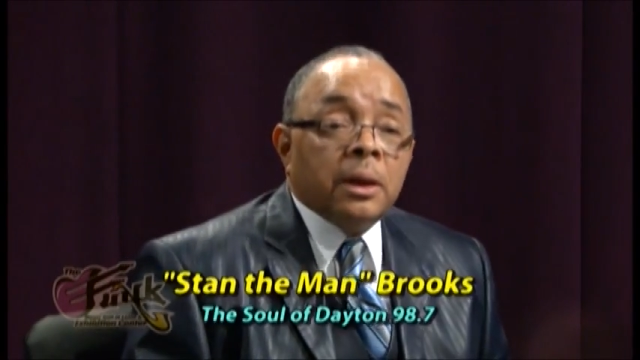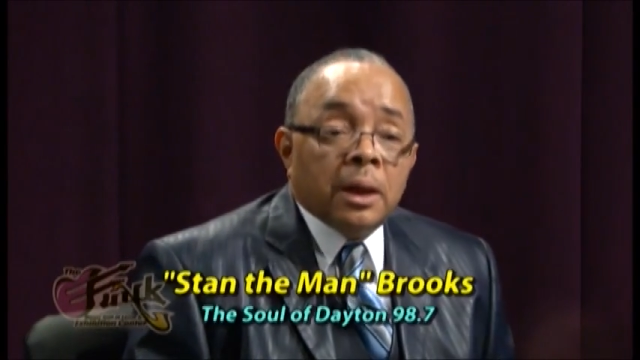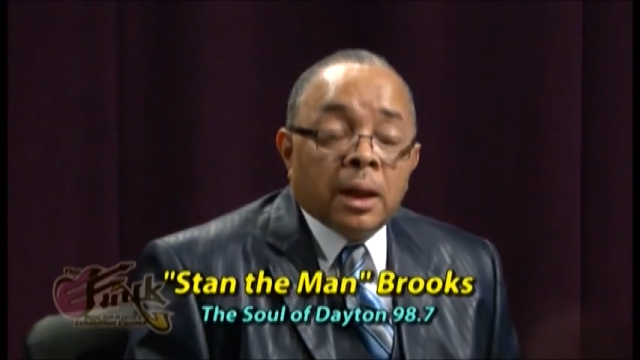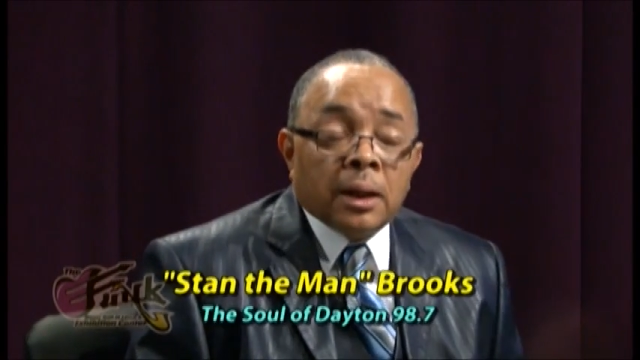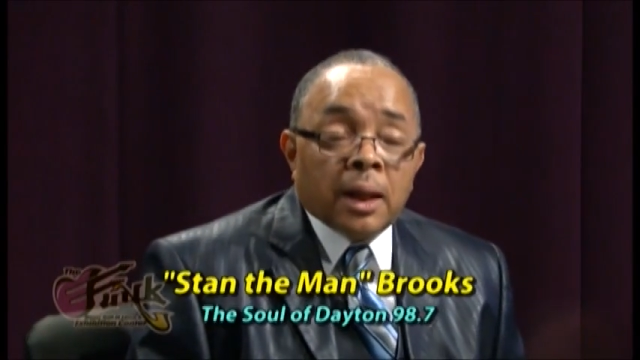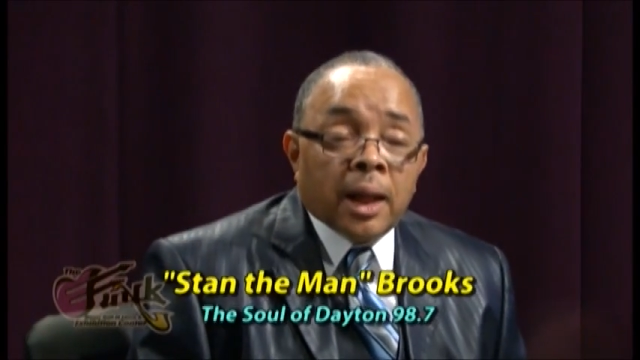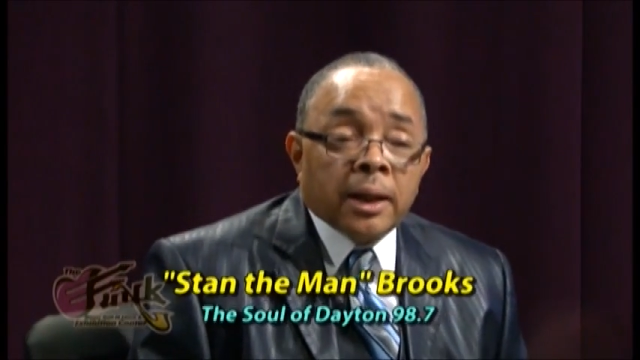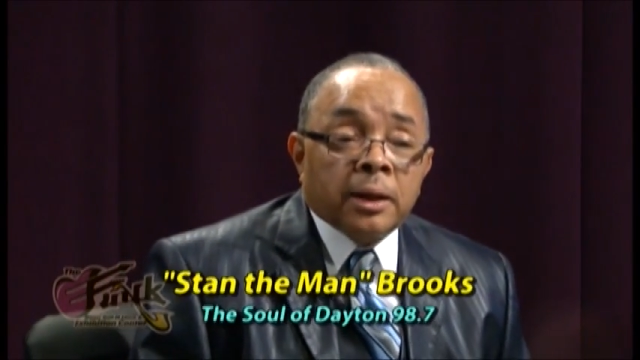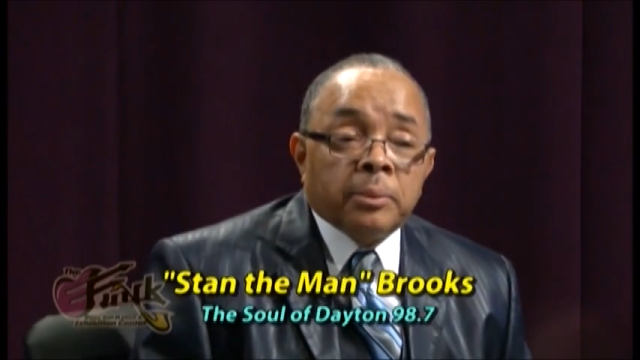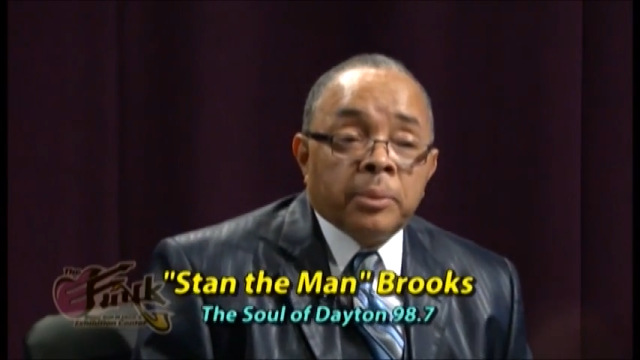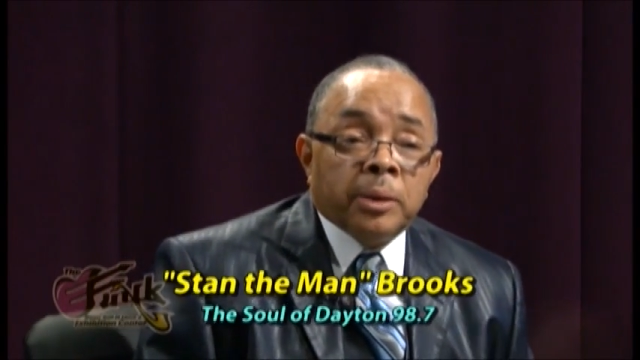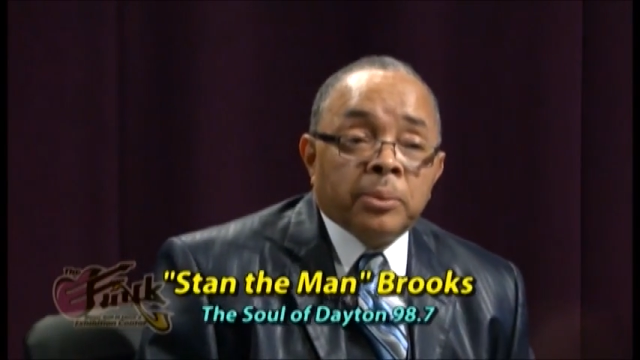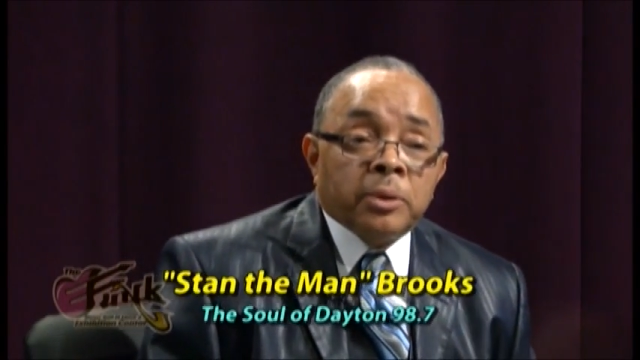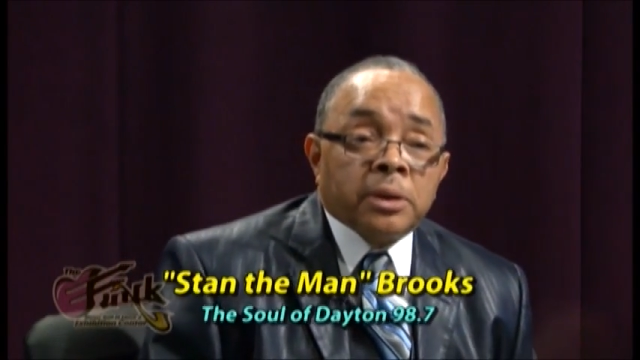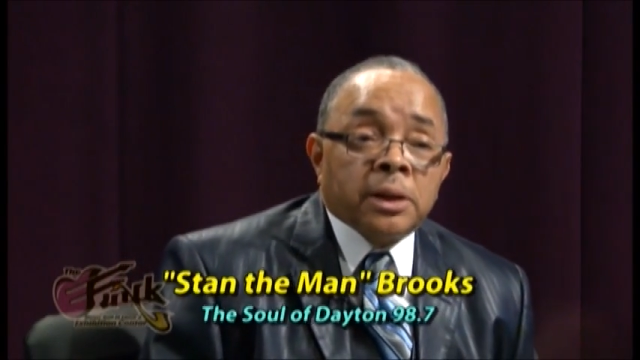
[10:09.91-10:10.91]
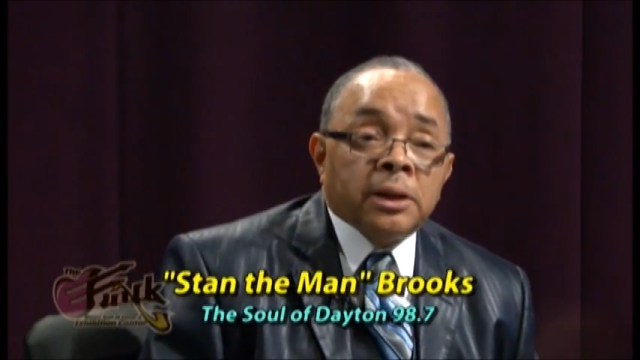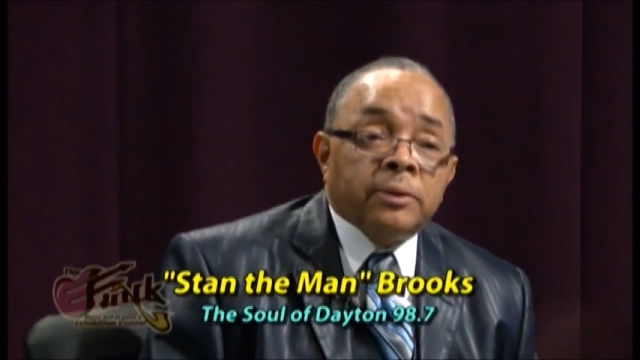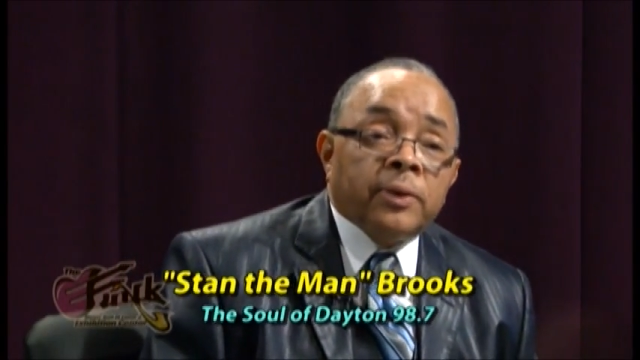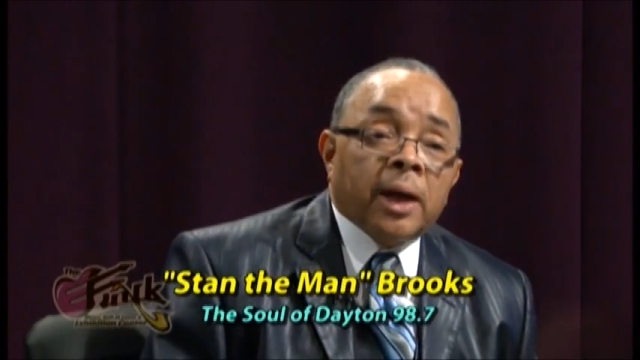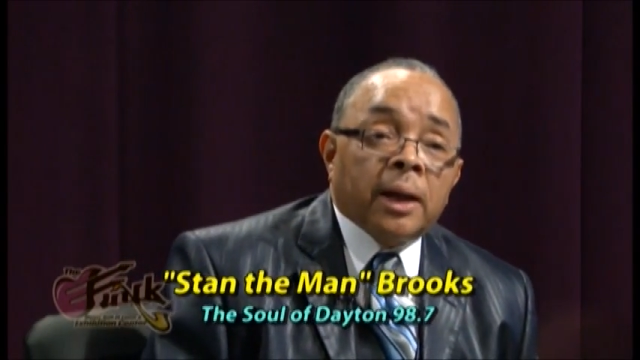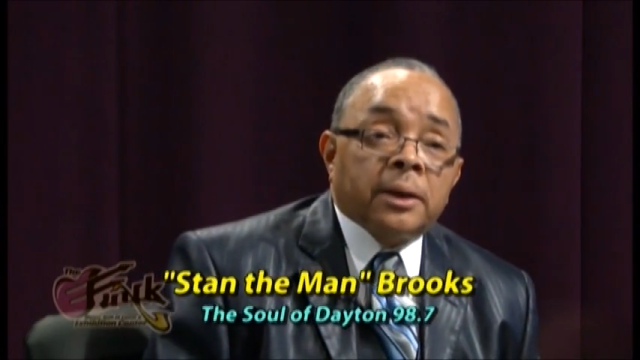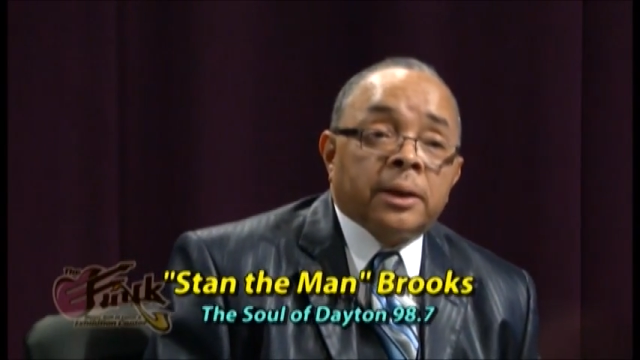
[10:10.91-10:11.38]
a lot of the members live
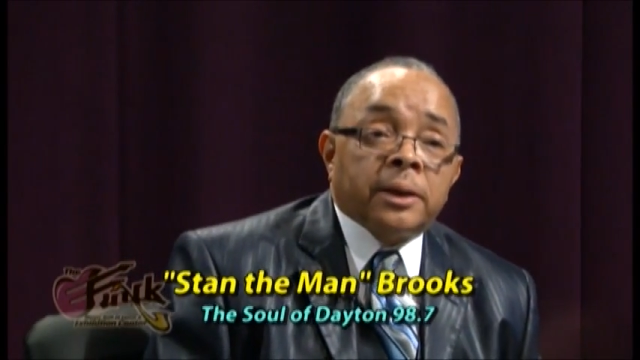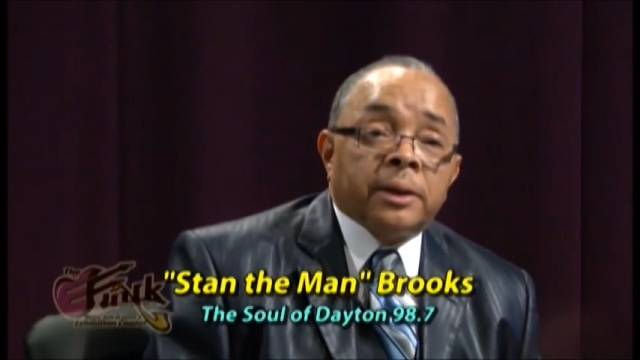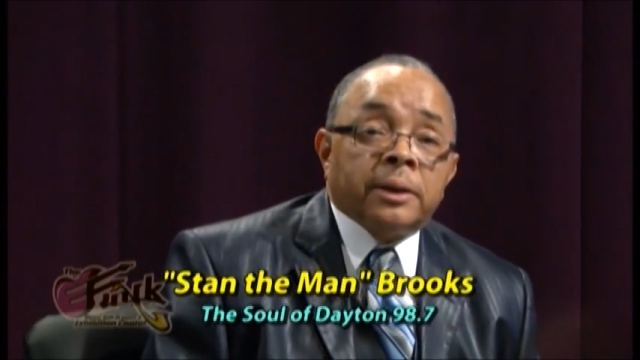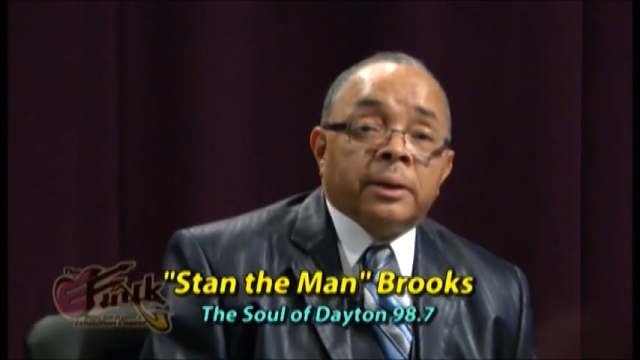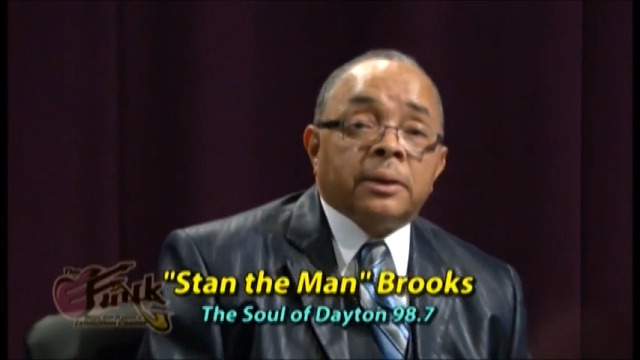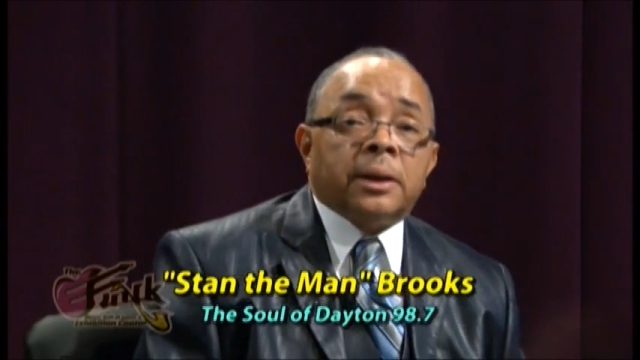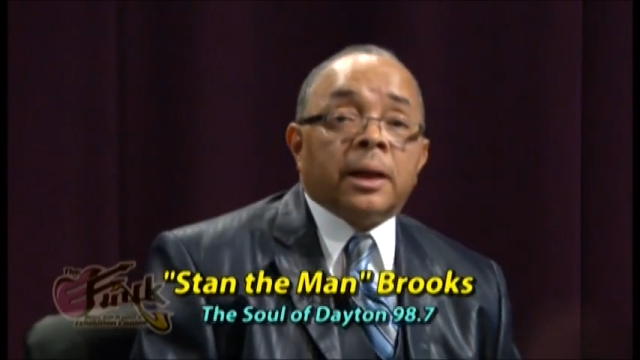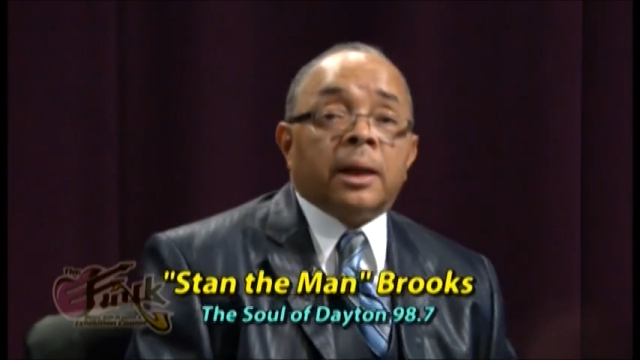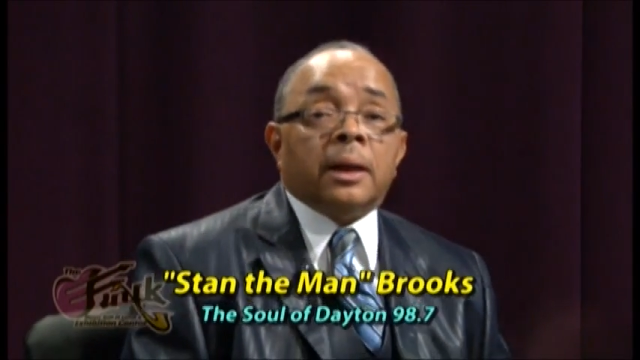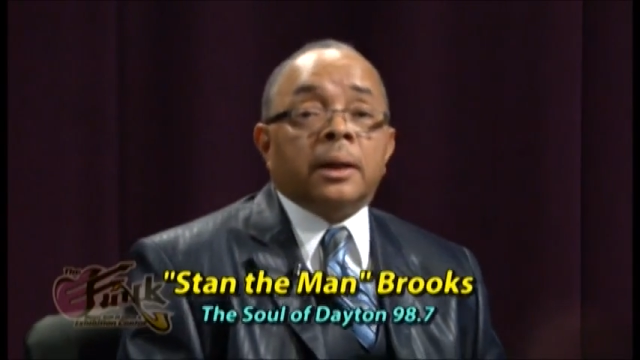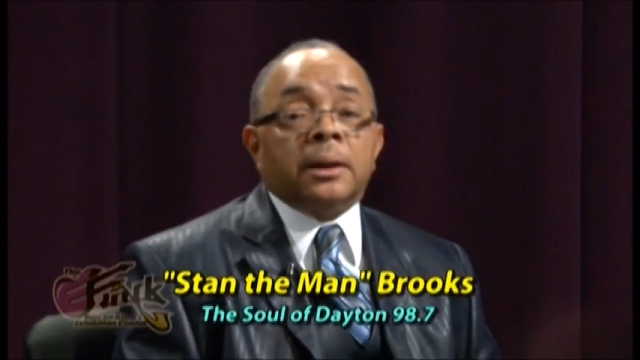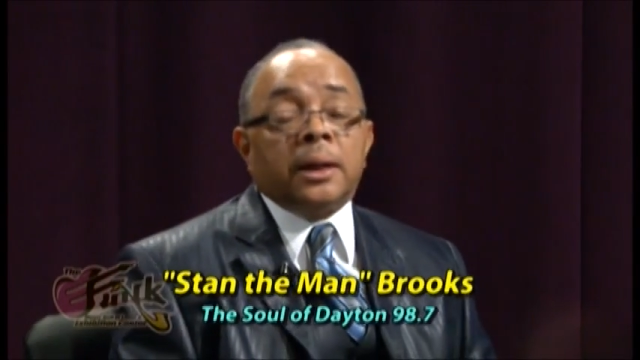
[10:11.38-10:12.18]
out there in